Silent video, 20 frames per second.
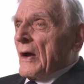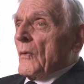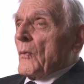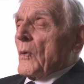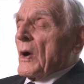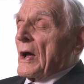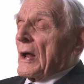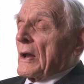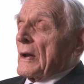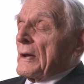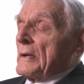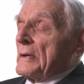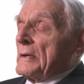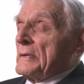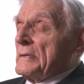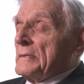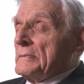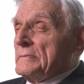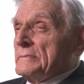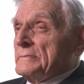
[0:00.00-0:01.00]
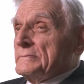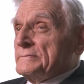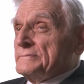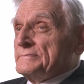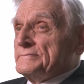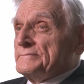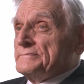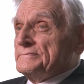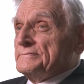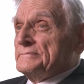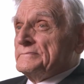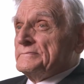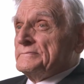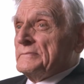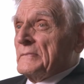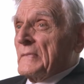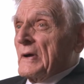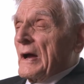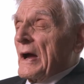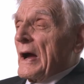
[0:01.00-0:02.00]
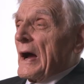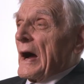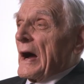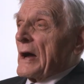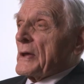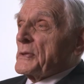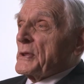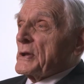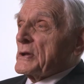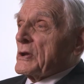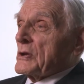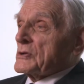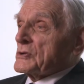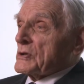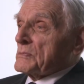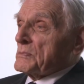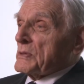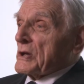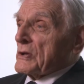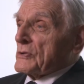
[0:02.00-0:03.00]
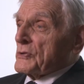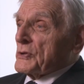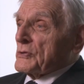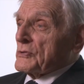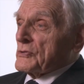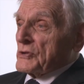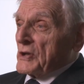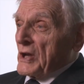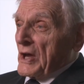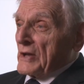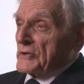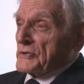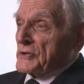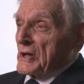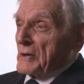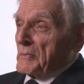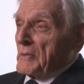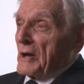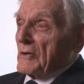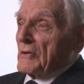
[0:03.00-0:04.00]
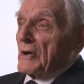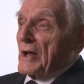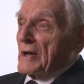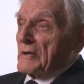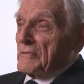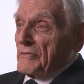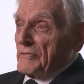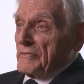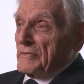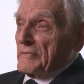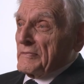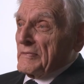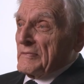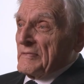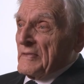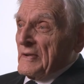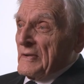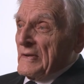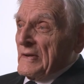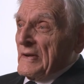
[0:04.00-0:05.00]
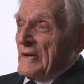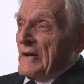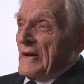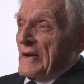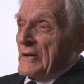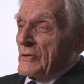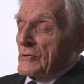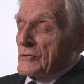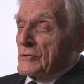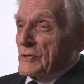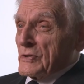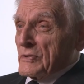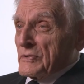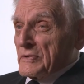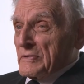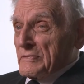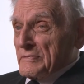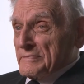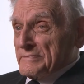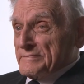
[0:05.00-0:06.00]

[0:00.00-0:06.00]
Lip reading: Well, I think you should be enthusiastic about life. You should